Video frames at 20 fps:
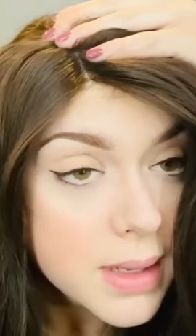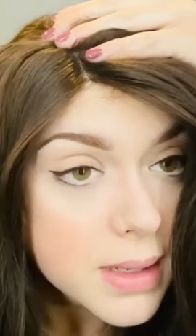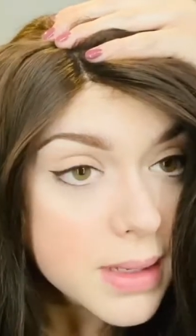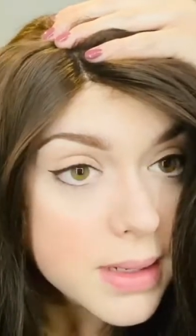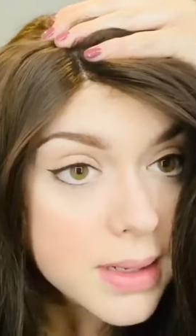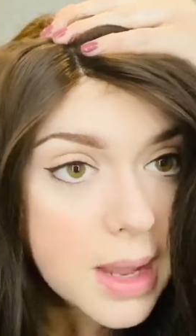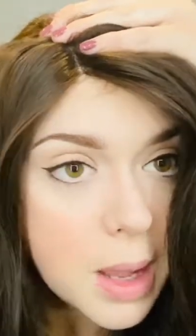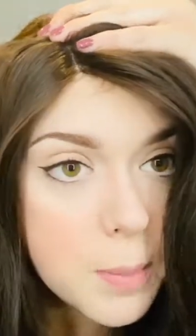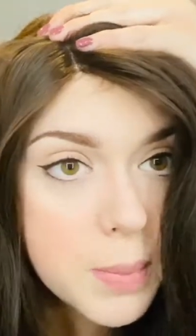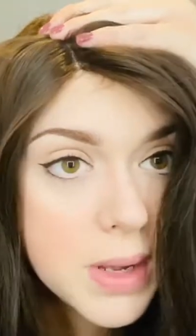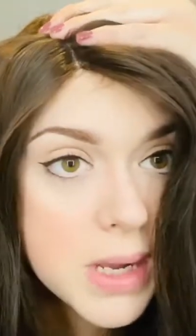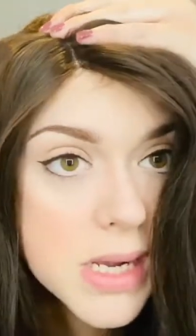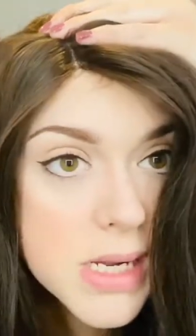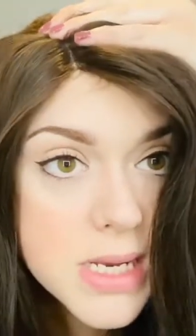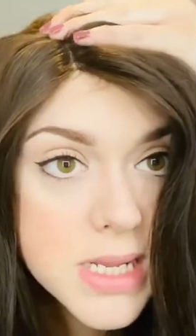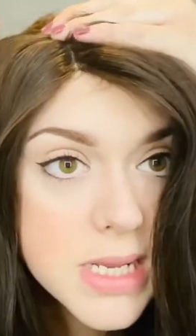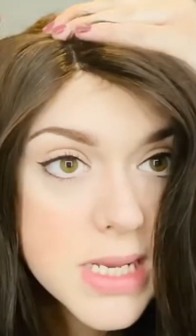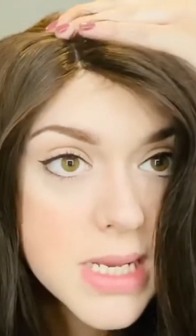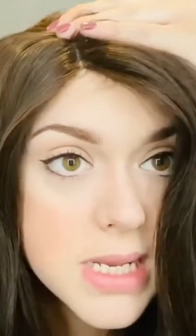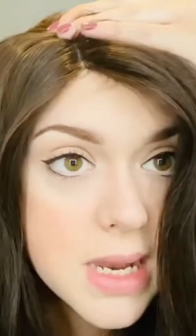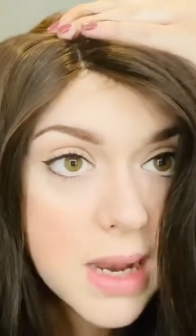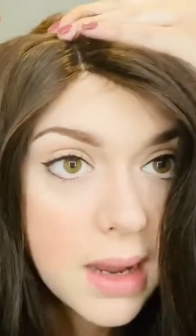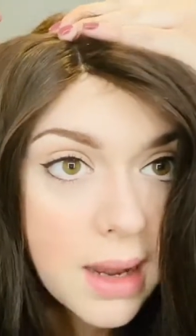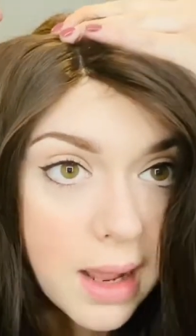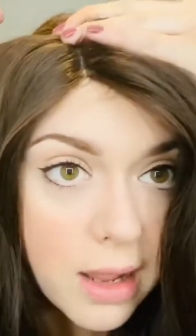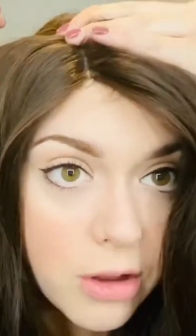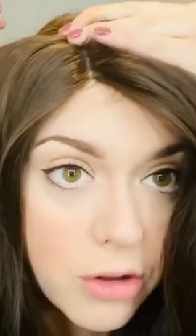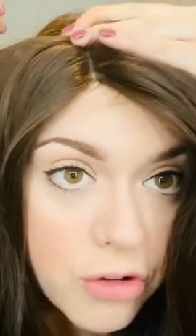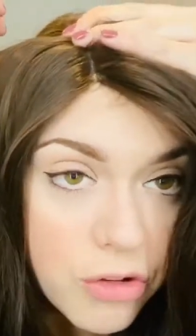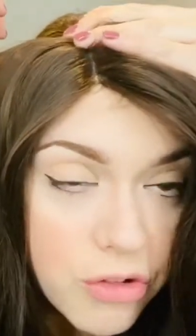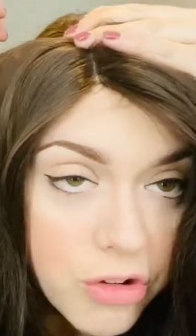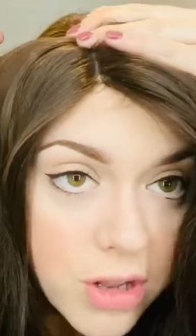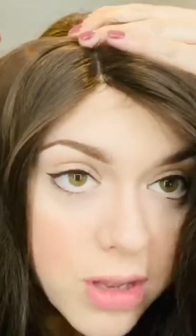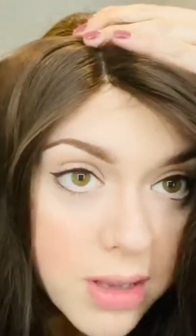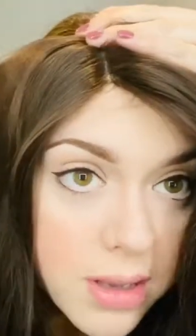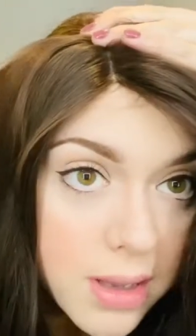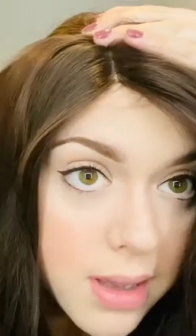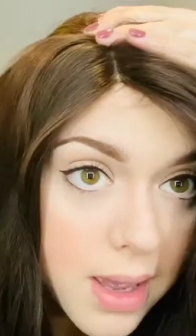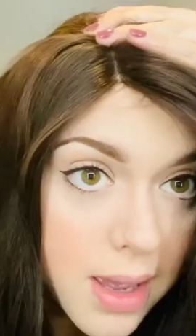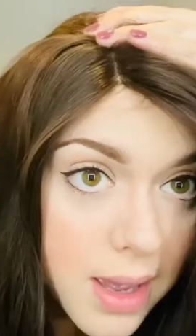Now, because this is an extra,
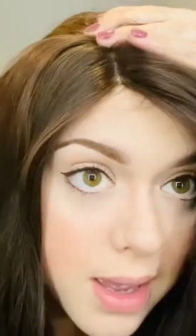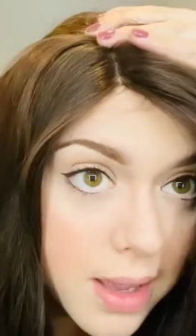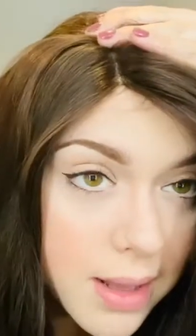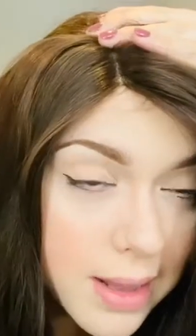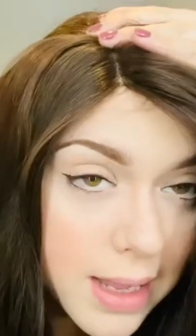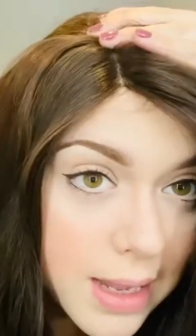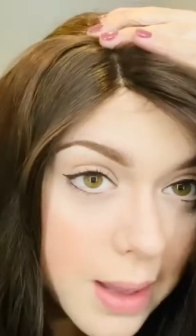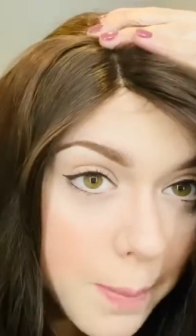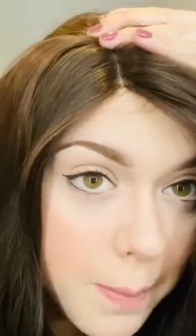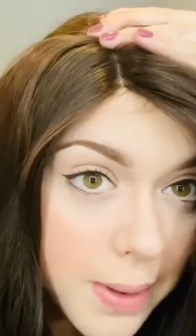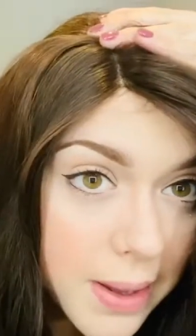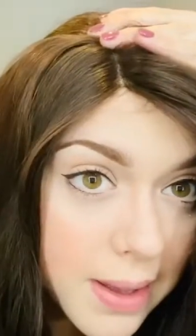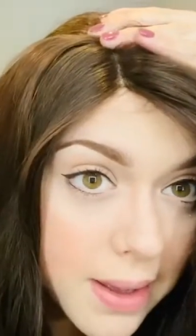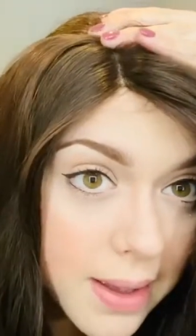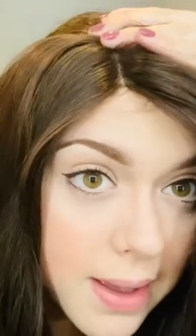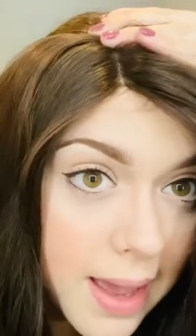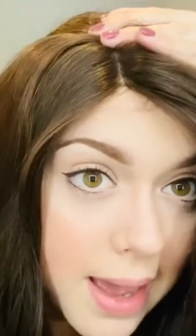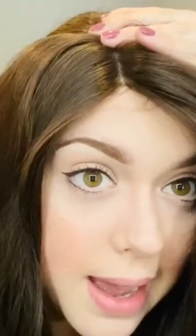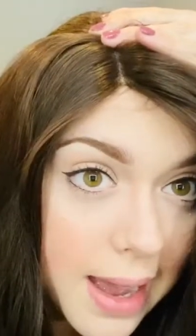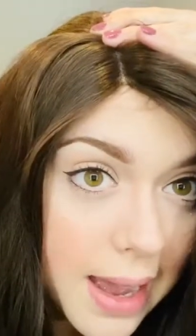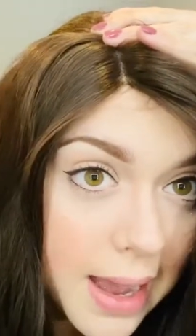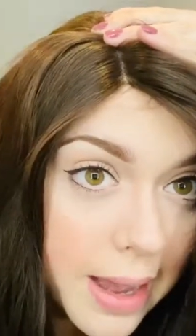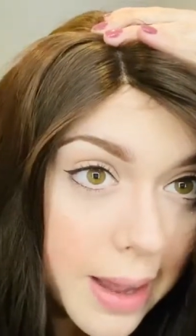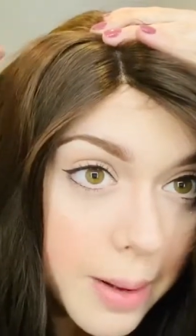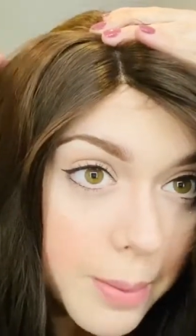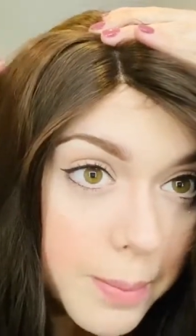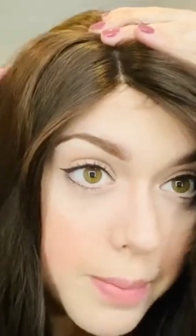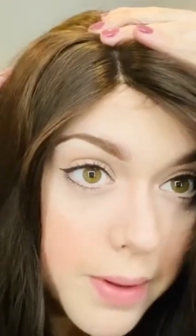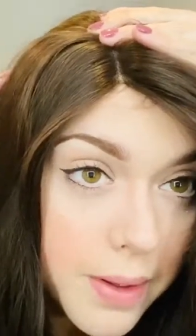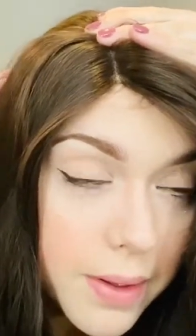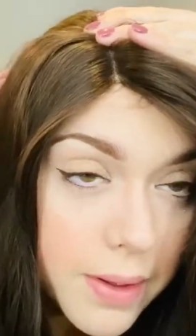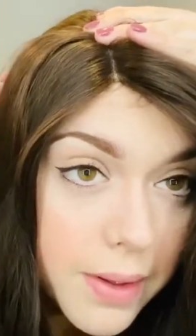like a bigger cap,